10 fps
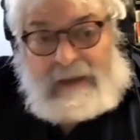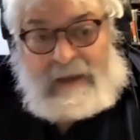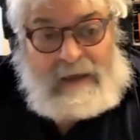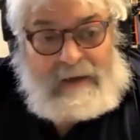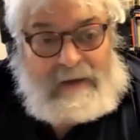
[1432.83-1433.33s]

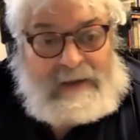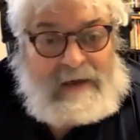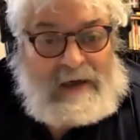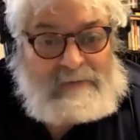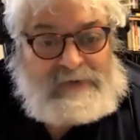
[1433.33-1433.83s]
It
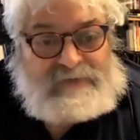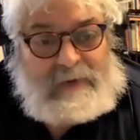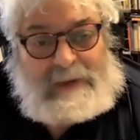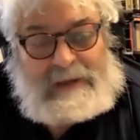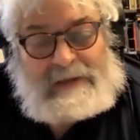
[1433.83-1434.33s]
comes
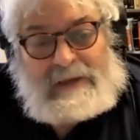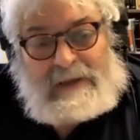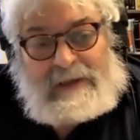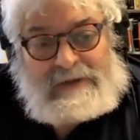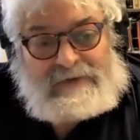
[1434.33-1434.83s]
from a
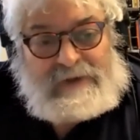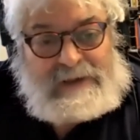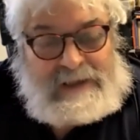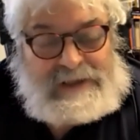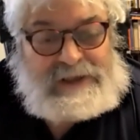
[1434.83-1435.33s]

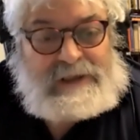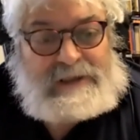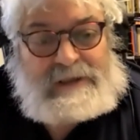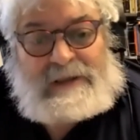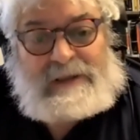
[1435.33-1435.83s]

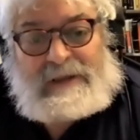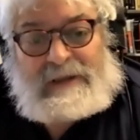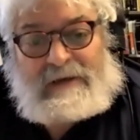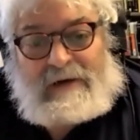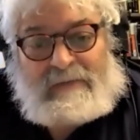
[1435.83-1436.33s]
tradition
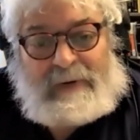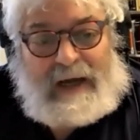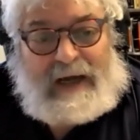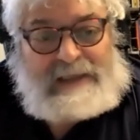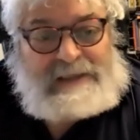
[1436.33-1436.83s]
called
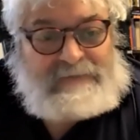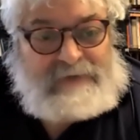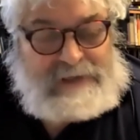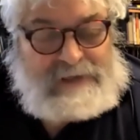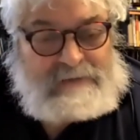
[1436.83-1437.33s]

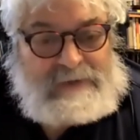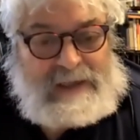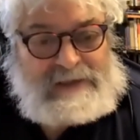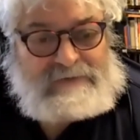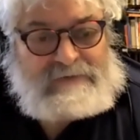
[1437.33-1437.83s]
positivism
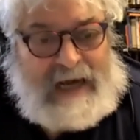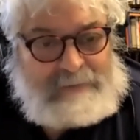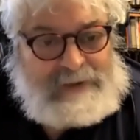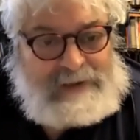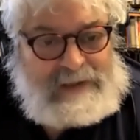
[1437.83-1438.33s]
that's
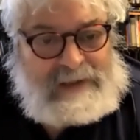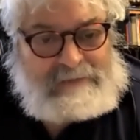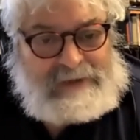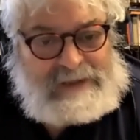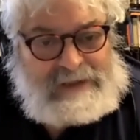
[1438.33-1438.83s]
rampant
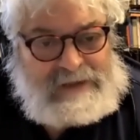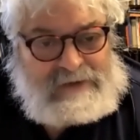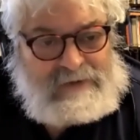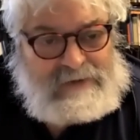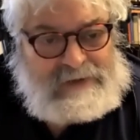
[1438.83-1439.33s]
in business
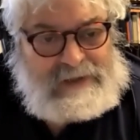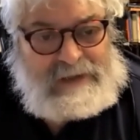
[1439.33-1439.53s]
schools,